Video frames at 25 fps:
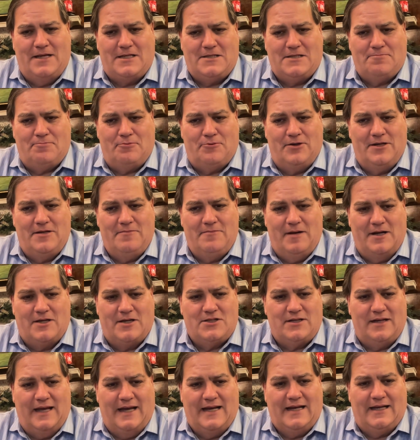pretty
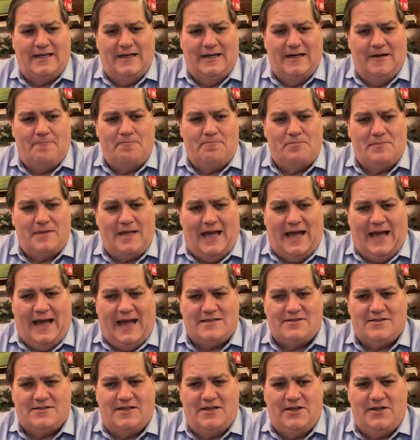much like
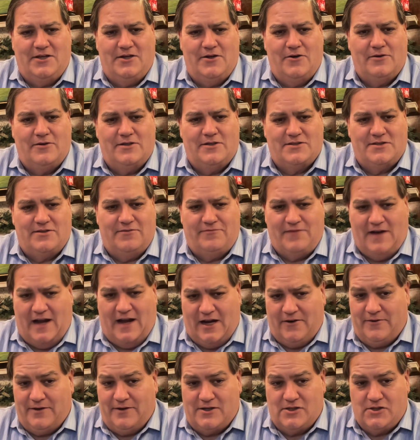asking, does the
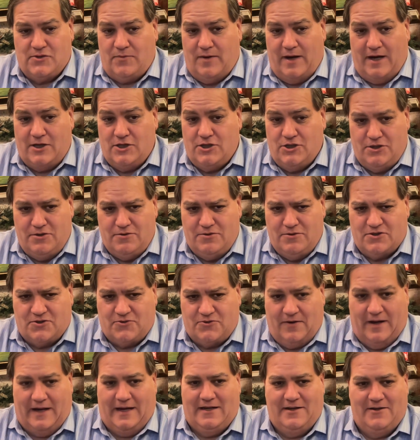firing squad shoot
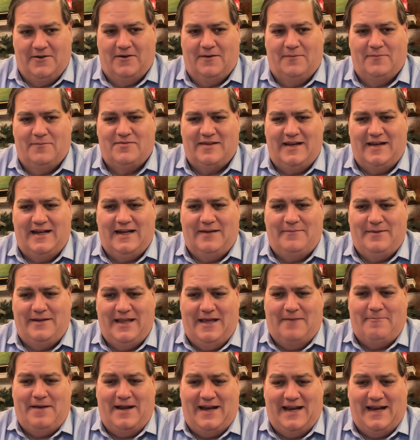straight? You know what I'm saying? I mean,
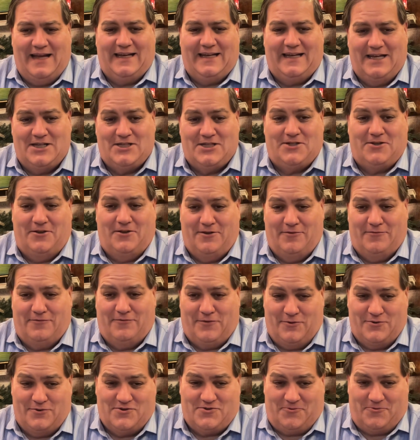they may not get you on the
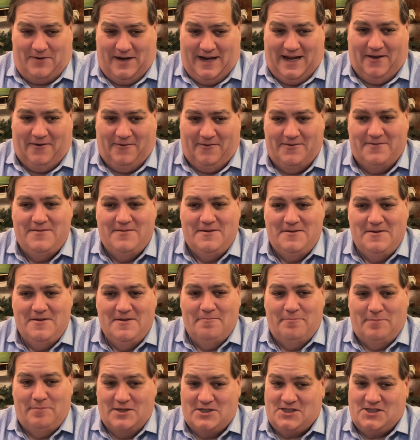first round,
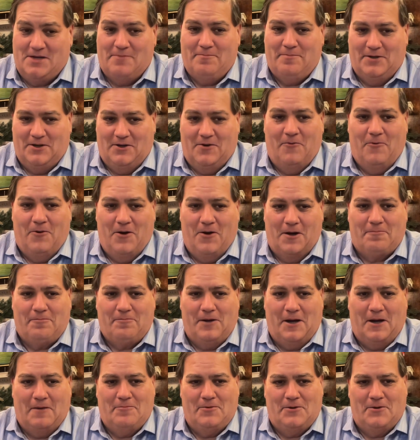but somebody will walk
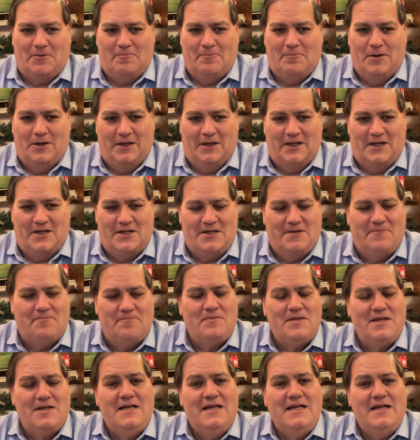by and put a bullet in you.
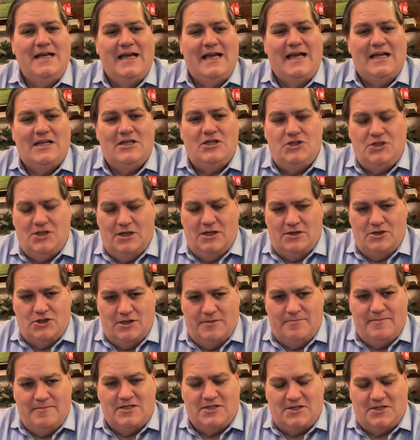
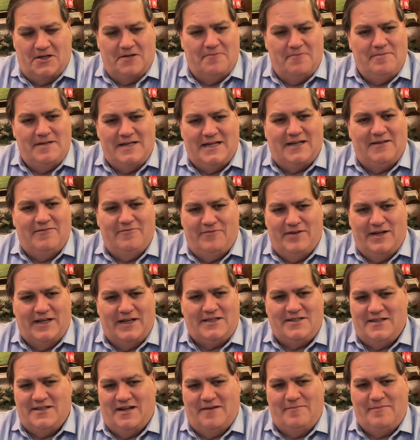Jimmy's going to be
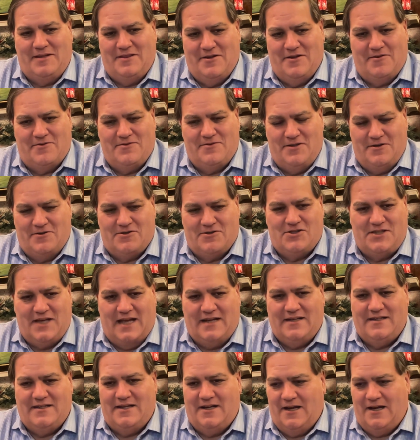convicted. I mean, they're
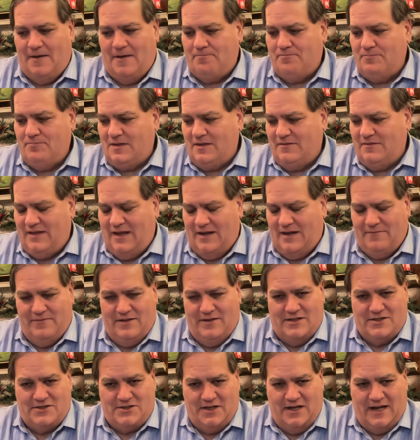setting it up.
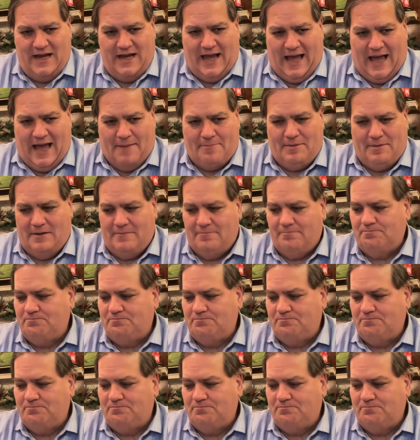It's going to happen.